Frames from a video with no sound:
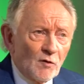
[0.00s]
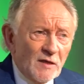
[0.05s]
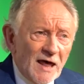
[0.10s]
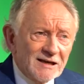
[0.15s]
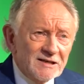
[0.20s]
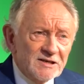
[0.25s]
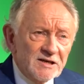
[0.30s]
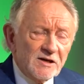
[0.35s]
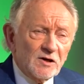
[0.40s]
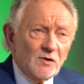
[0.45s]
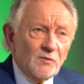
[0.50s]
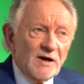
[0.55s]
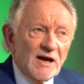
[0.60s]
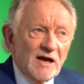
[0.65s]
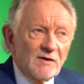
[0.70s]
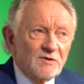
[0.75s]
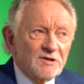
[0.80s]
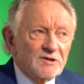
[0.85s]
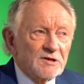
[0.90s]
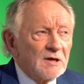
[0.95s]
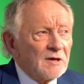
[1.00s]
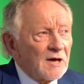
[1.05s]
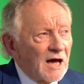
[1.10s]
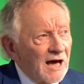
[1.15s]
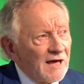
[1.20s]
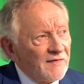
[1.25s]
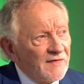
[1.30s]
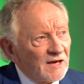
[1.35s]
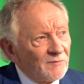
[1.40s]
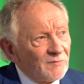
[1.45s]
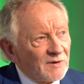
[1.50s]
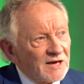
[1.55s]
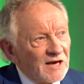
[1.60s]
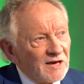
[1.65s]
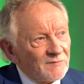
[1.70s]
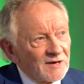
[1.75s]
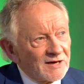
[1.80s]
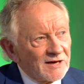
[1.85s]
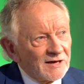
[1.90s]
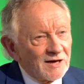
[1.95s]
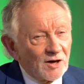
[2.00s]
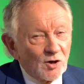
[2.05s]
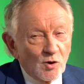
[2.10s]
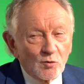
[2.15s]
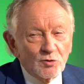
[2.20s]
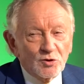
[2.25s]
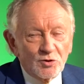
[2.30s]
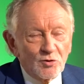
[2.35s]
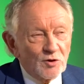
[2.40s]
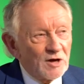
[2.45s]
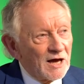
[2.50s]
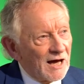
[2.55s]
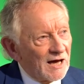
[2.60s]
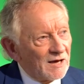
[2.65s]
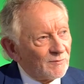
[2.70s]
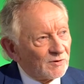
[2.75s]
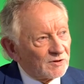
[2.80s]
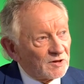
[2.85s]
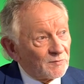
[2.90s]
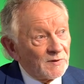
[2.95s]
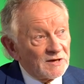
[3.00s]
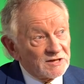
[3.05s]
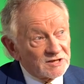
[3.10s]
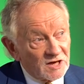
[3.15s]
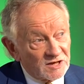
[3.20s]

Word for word: on that year when I was, I then became the kind of go-to guy about the place.